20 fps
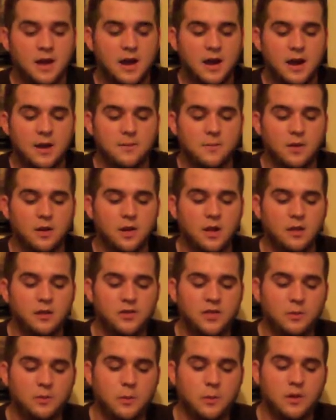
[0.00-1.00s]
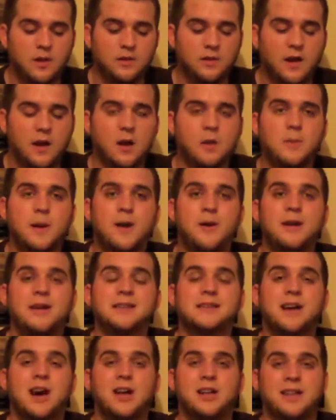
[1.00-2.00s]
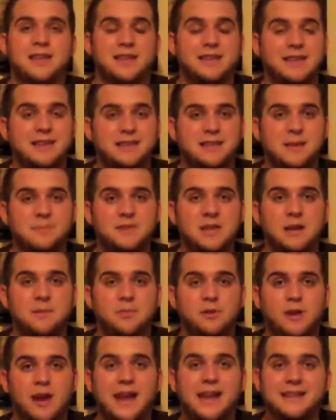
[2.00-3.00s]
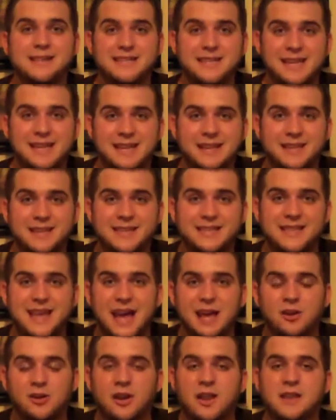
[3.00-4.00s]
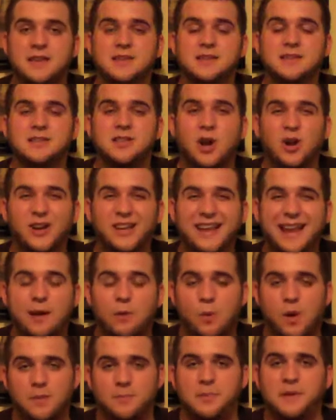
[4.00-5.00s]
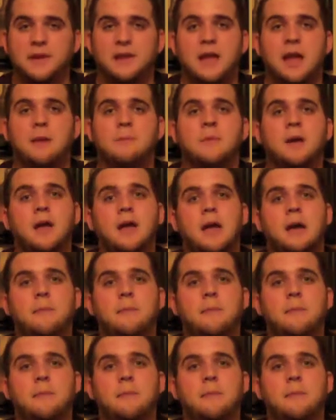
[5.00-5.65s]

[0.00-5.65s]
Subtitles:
Another thing we want to talk about is on September 18th, Saturday, starting at 1 p.m.,